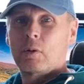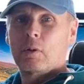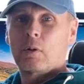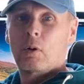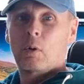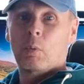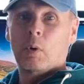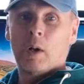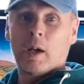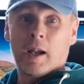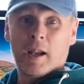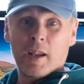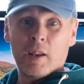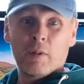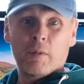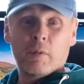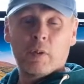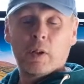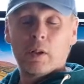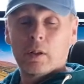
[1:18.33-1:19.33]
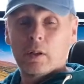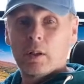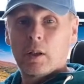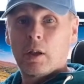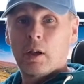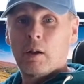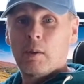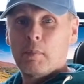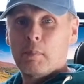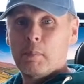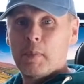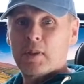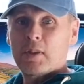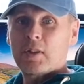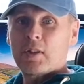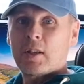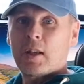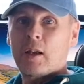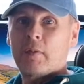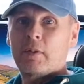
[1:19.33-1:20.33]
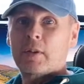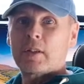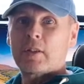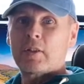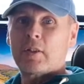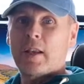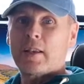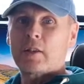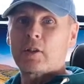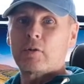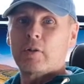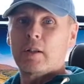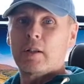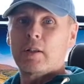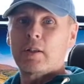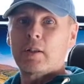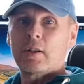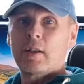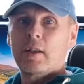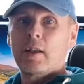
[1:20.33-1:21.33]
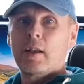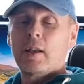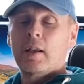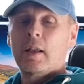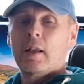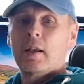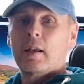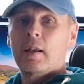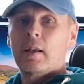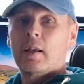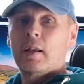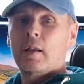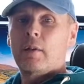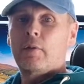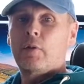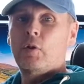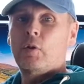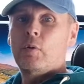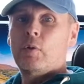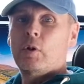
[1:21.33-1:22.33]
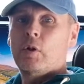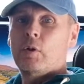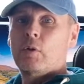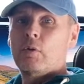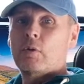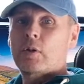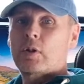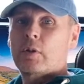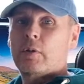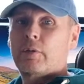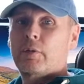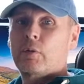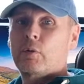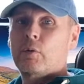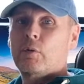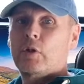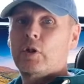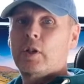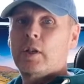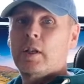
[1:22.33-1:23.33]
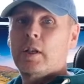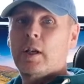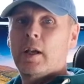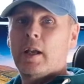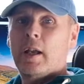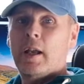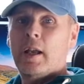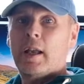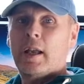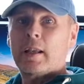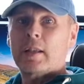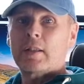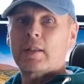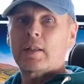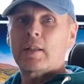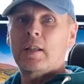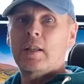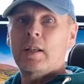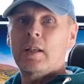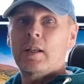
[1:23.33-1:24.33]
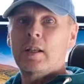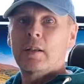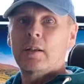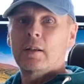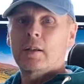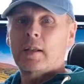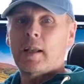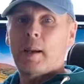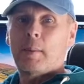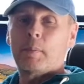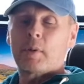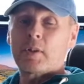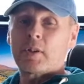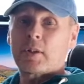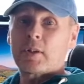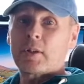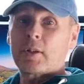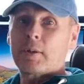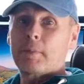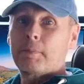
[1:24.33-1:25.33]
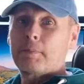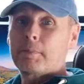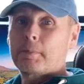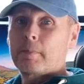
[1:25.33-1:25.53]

or what I feel are must-have accessories if you use the Fuji X-T camera system.